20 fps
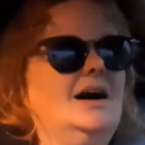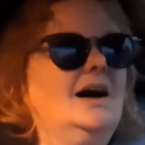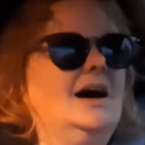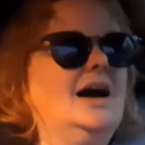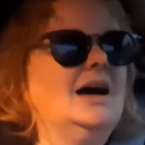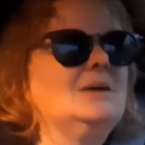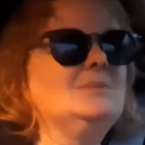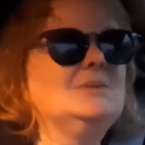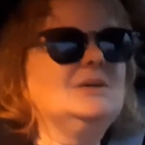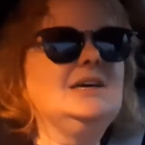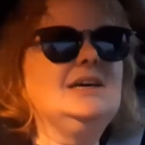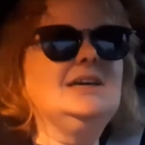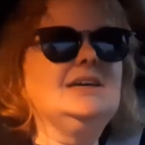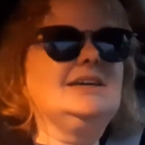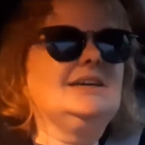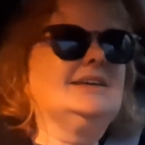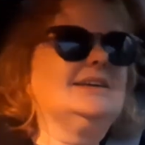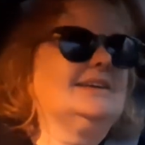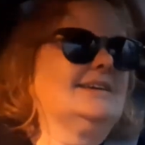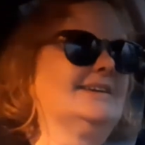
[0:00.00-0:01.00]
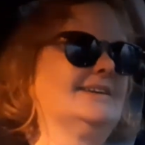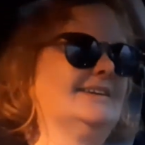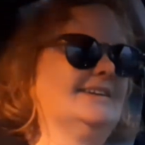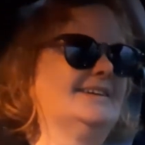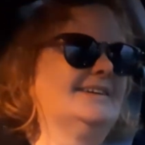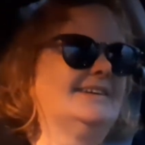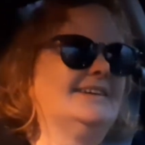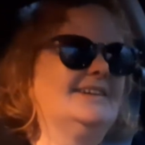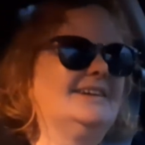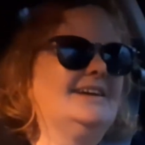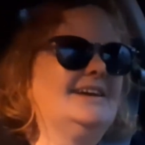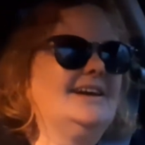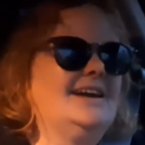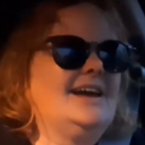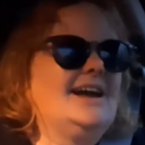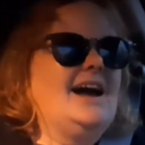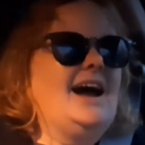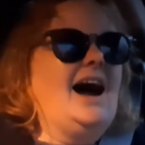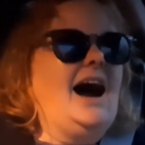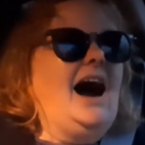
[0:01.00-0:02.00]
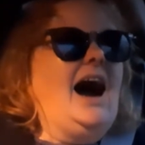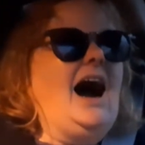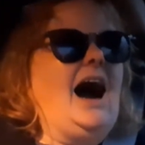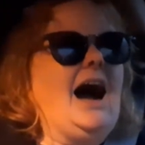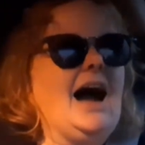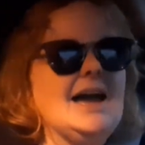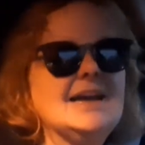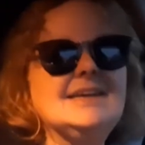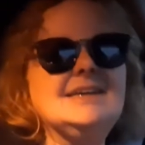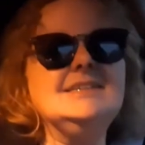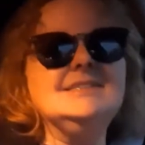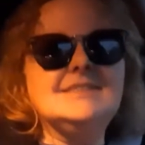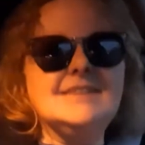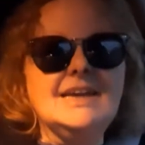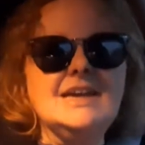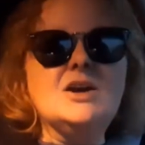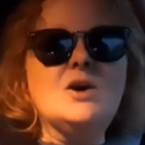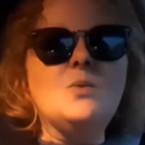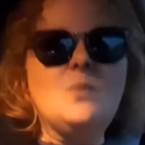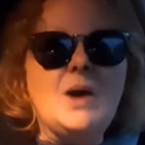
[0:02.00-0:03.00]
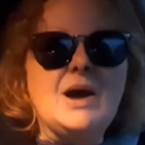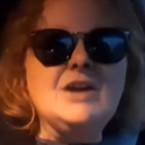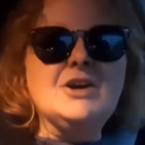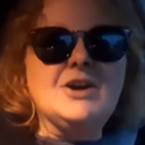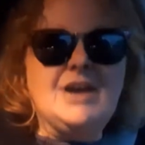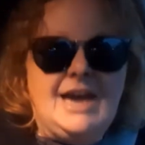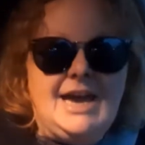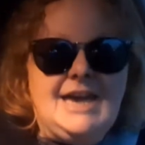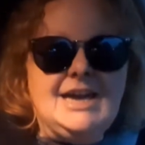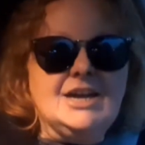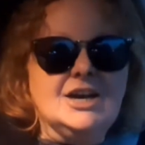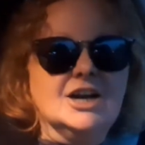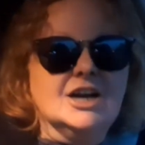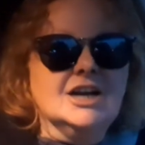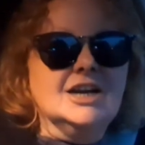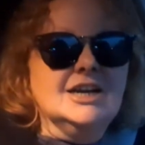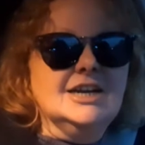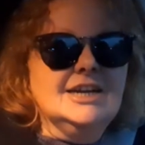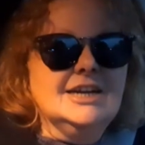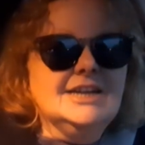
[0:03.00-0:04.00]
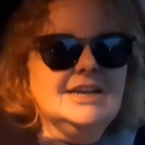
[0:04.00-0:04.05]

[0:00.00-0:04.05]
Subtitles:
I'm like, I can take a wire hanger